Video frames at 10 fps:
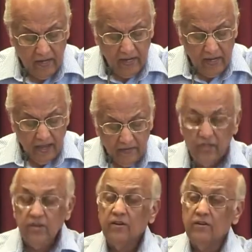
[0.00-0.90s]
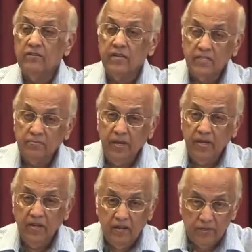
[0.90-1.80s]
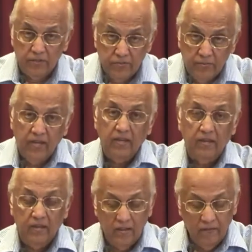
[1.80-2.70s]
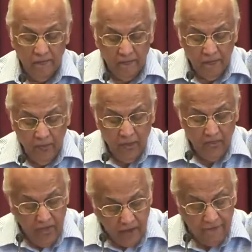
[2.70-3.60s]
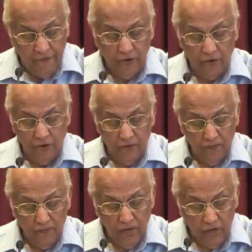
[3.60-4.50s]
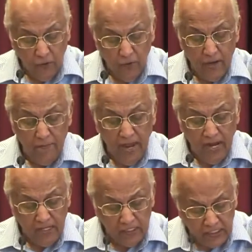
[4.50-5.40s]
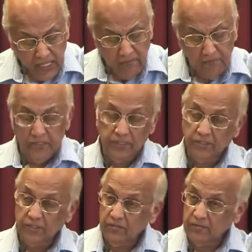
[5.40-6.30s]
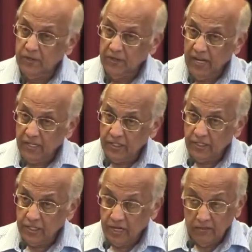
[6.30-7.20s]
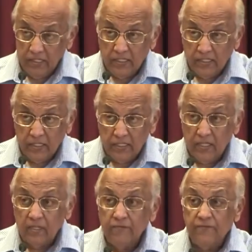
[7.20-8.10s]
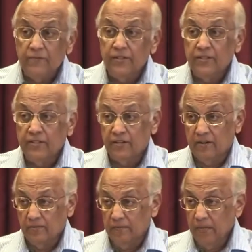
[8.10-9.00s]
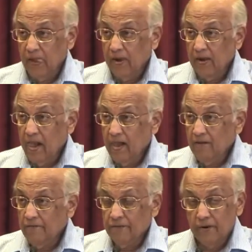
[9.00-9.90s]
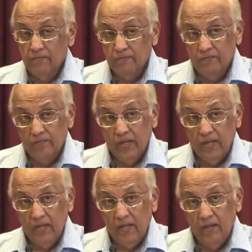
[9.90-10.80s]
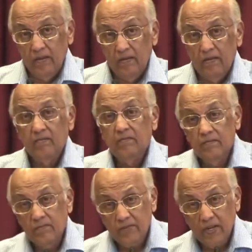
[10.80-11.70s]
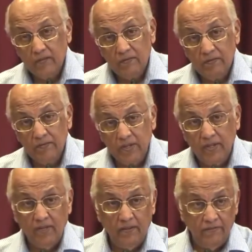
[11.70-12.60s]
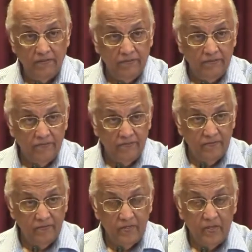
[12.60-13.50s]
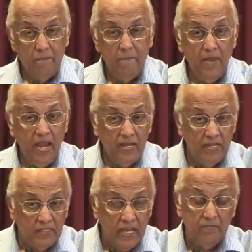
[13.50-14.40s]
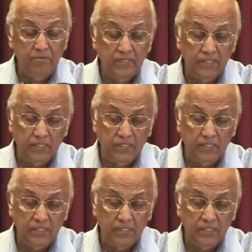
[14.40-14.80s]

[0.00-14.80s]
in heaven and earth has been given to me. Therefore, go and make disciples of all nations. Now, this is a little further from telling them to believe. Make disciples